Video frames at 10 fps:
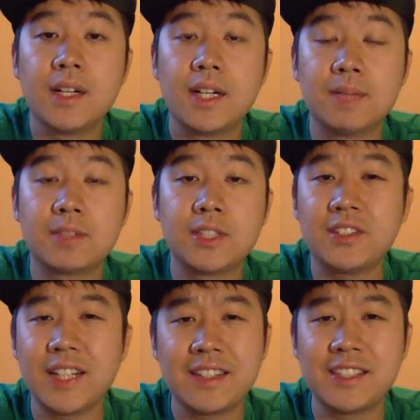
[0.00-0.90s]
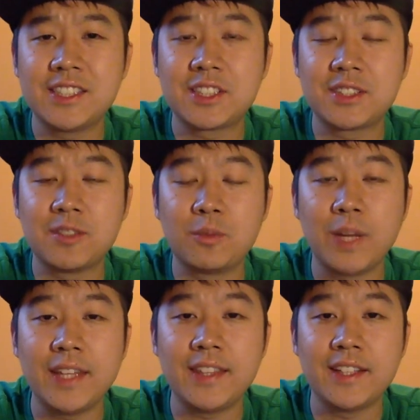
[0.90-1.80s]
Um, so you don't have to just
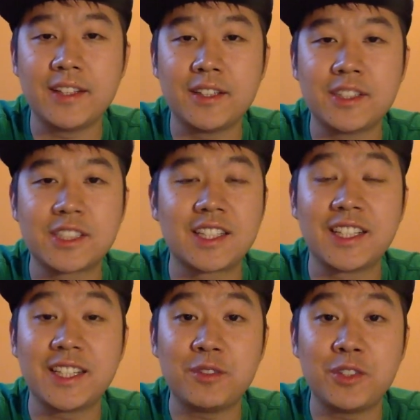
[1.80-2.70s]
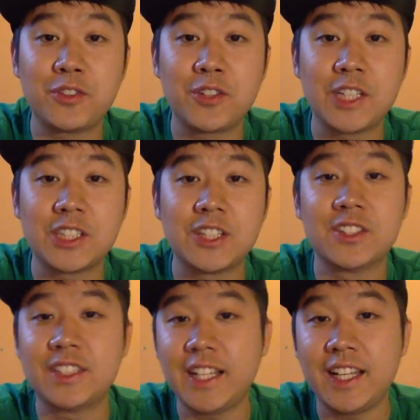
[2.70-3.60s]
wait there, just clicking refresh
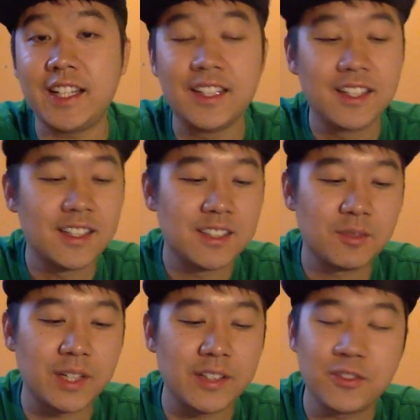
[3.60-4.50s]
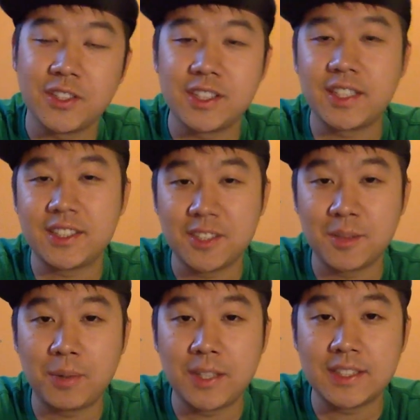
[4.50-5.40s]
all day, waiting for it to get to a
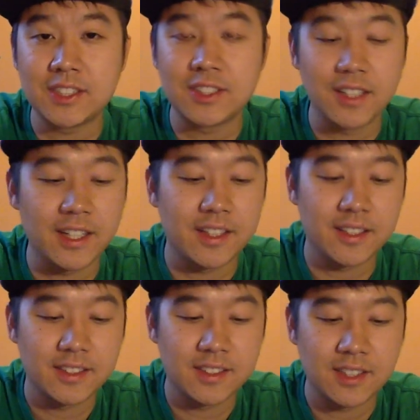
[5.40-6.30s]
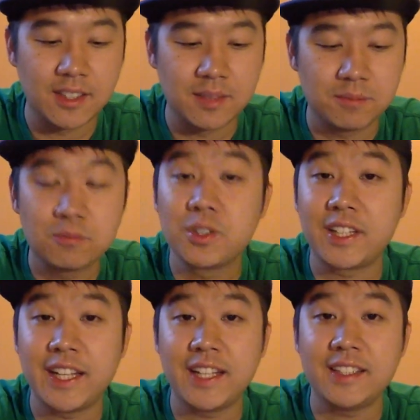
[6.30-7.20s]
price that you like. Um,
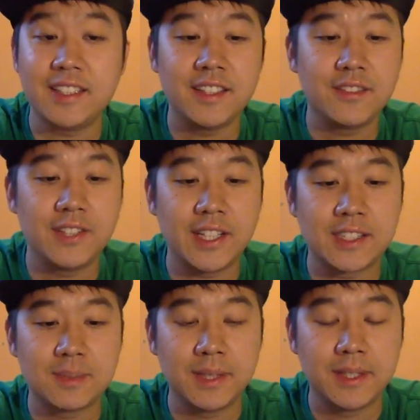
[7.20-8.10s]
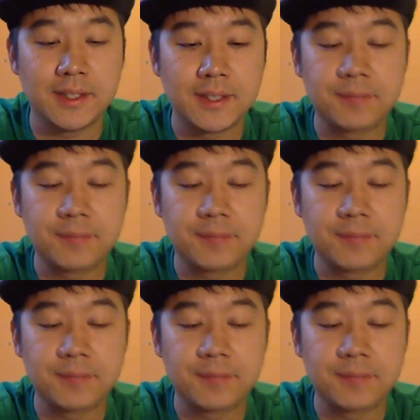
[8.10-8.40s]
really handy, if you ask me.